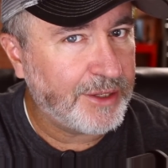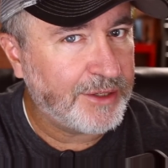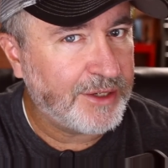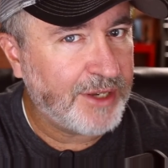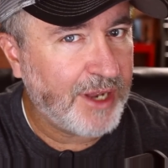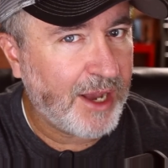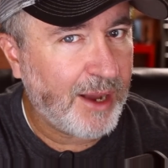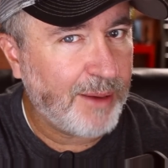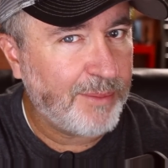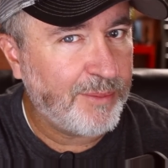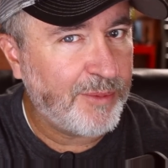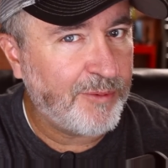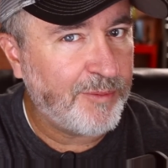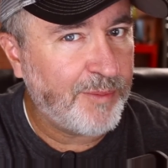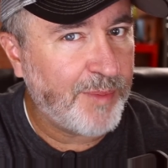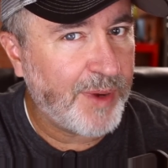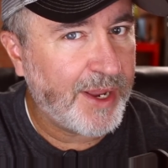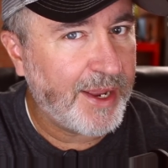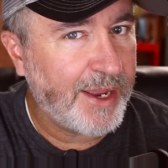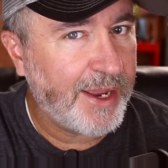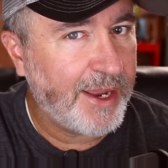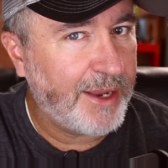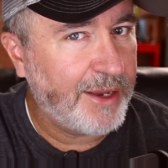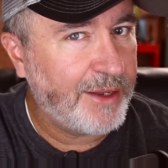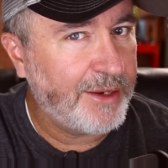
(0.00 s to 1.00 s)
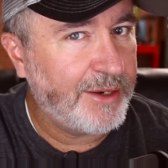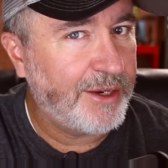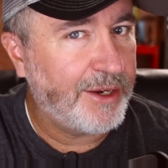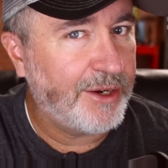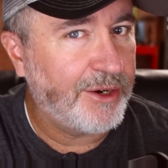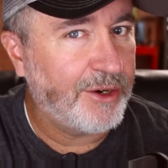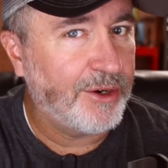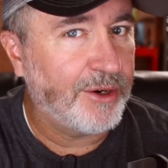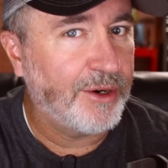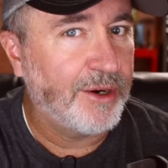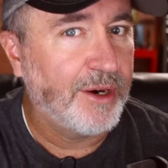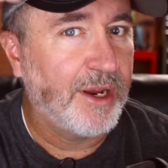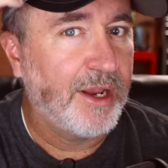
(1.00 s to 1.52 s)
the top of my head
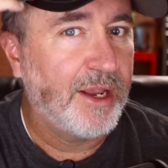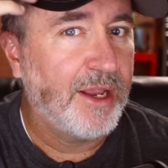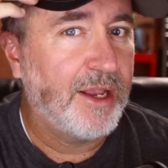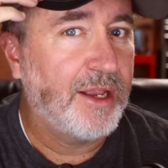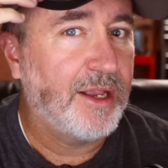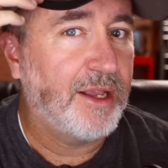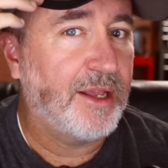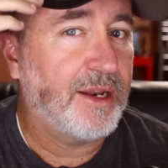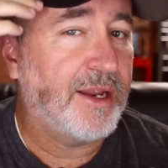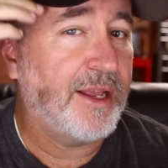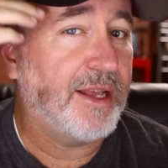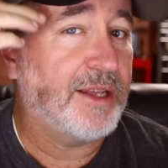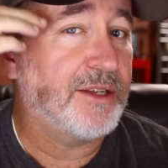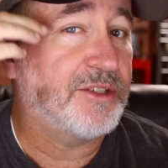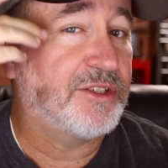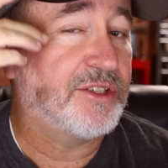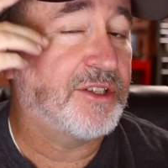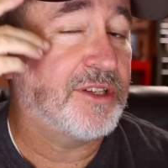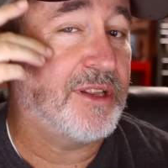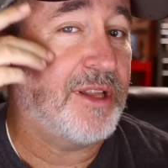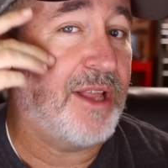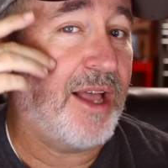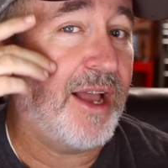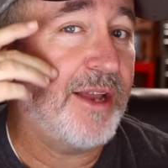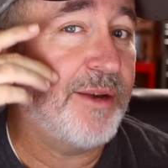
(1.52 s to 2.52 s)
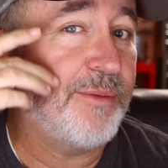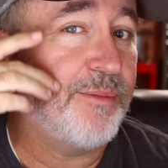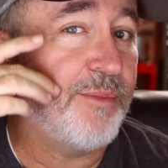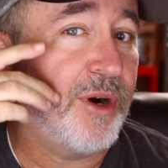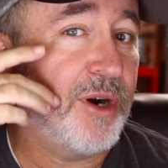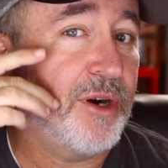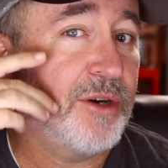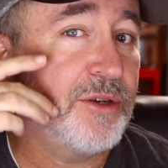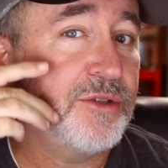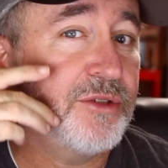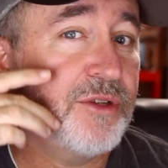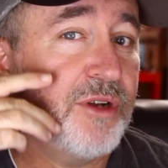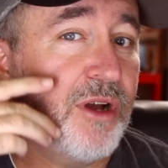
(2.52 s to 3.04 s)
here and had slide
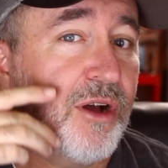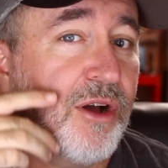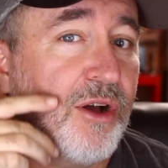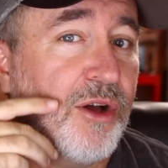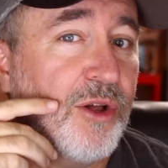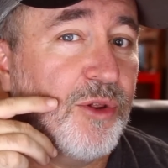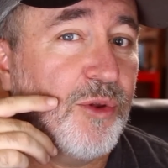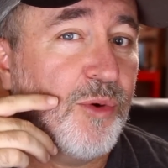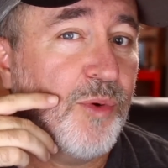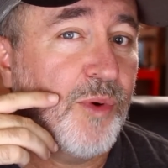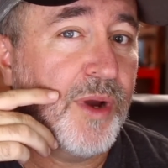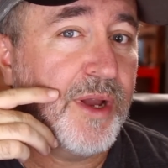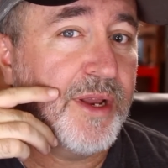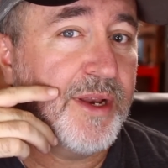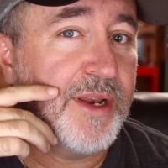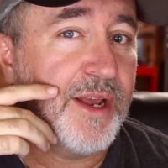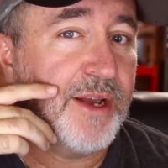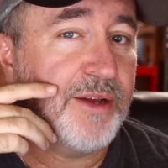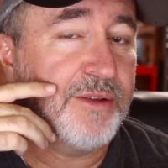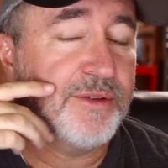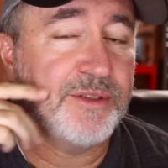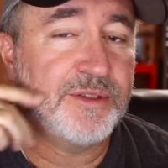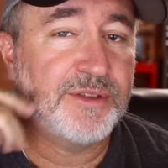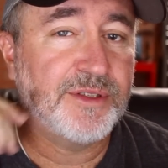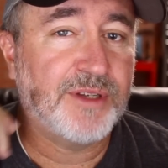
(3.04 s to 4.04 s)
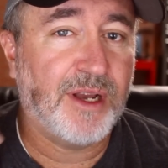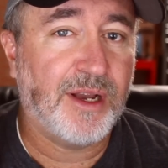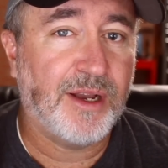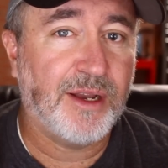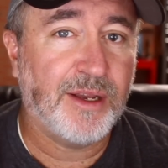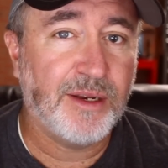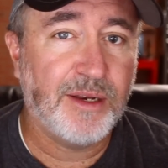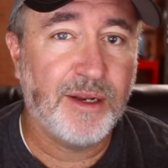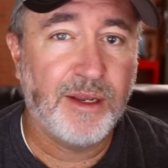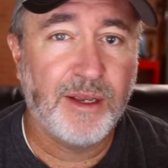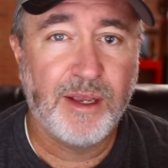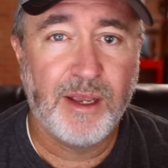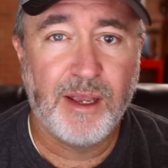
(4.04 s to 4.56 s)
marks all the way down the
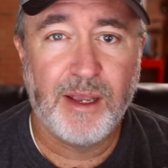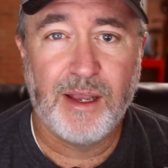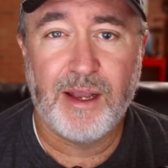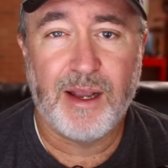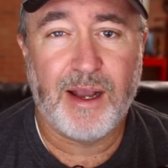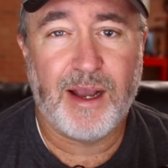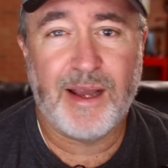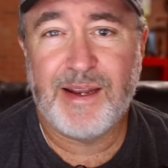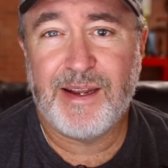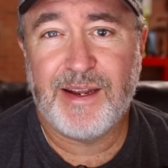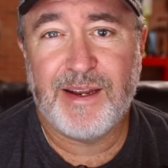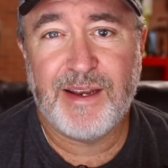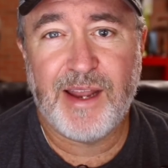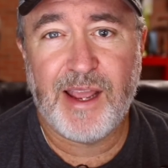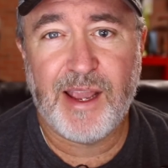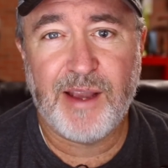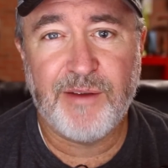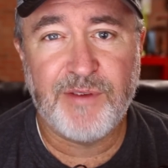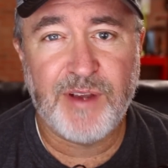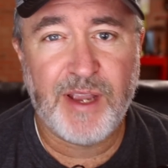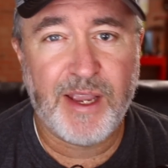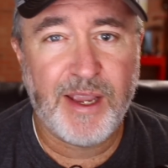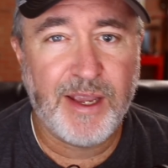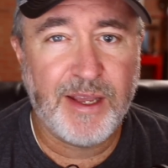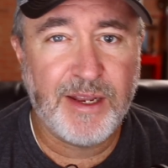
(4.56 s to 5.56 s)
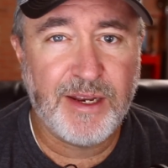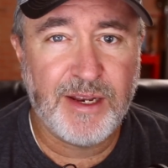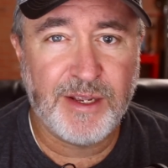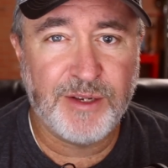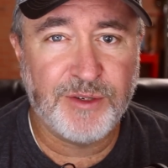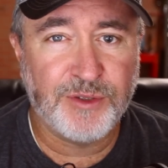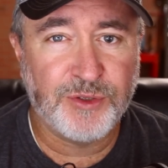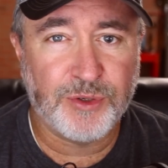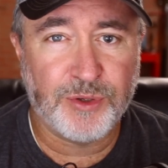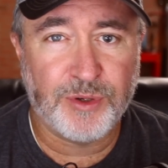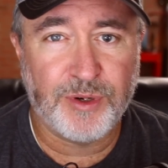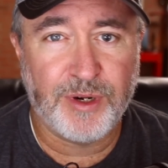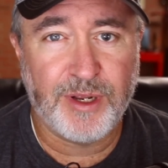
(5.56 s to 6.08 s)
side. I didn't have a head
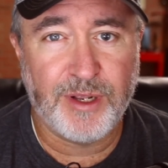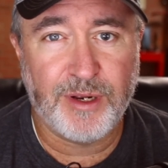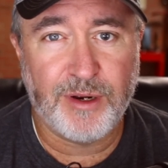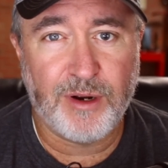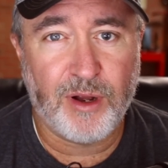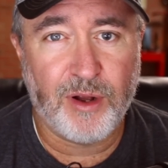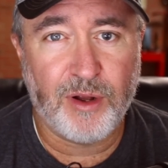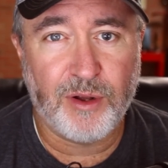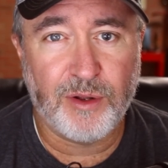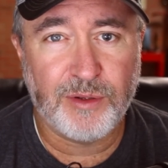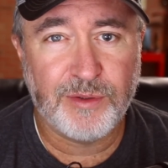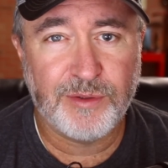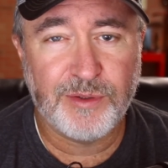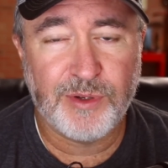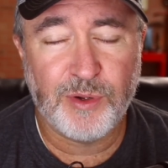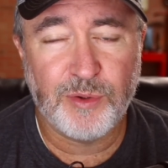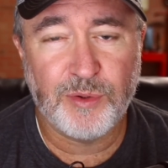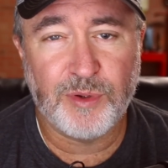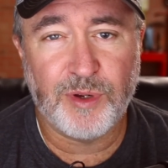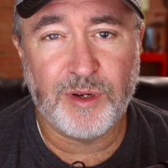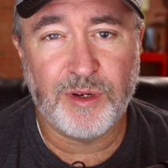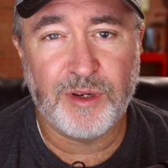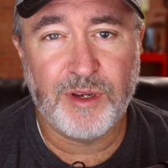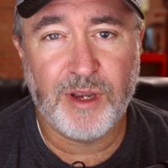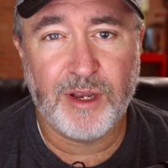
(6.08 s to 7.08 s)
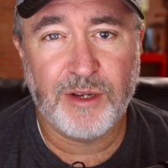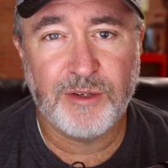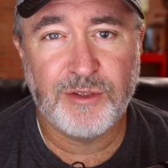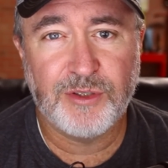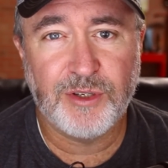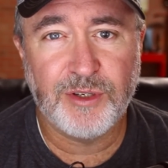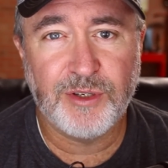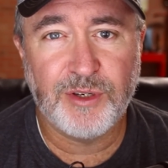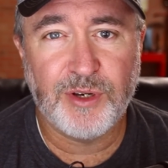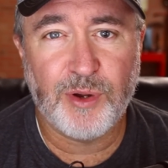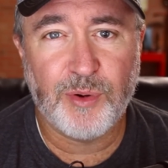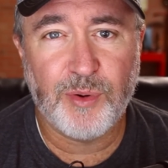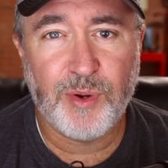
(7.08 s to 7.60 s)
injury at all, no
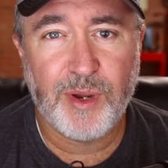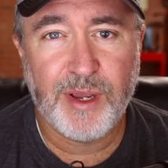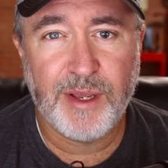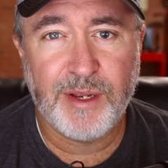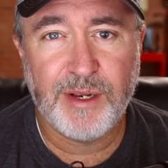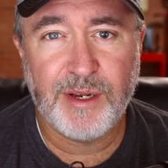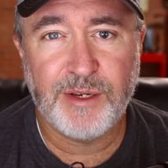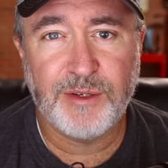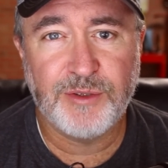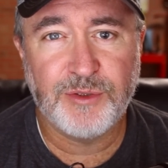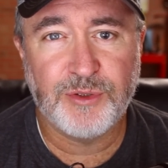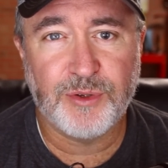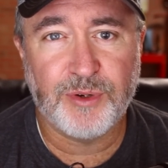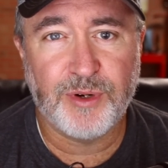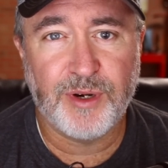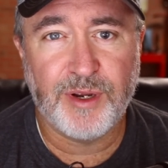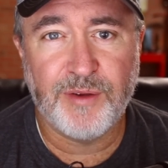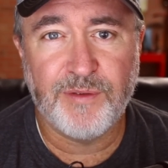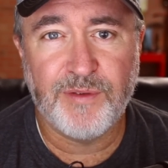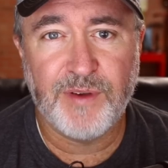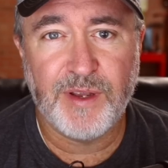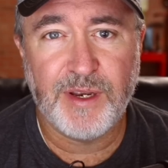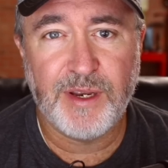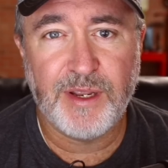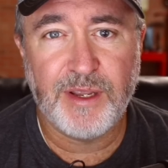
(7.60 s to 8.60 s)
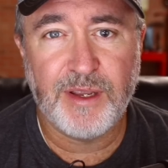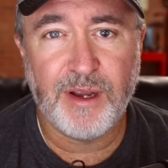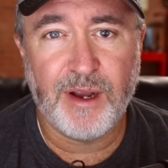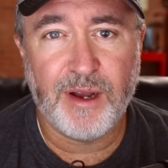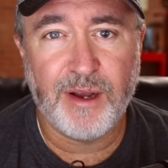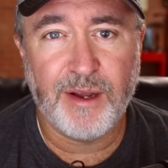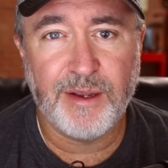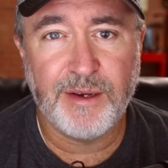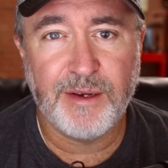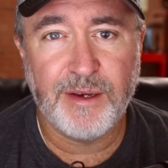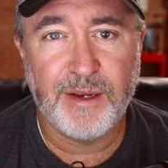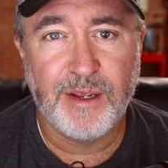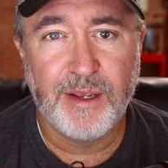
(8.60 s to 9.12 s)
concussion, no head injury of any
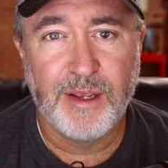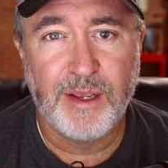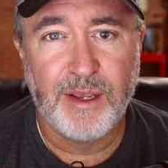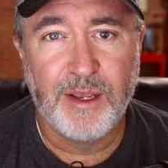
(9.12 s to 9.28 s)
kind.